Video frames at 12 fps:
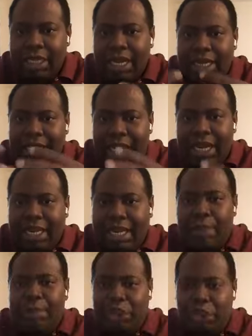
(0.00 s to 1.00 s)
And that
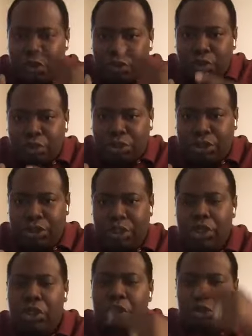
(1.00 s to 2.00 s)
income is used
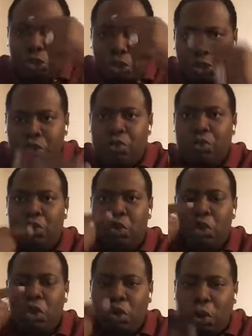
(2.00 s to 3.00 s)
to
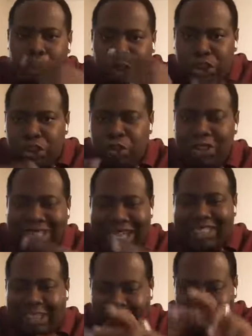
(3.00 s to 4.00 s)
continue
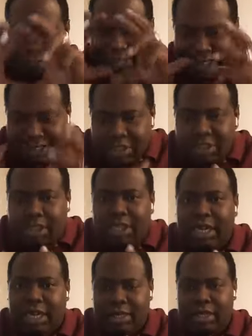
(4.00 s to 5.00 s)
that
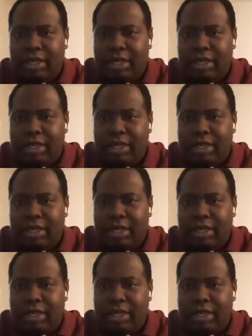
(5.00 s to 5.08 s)
particular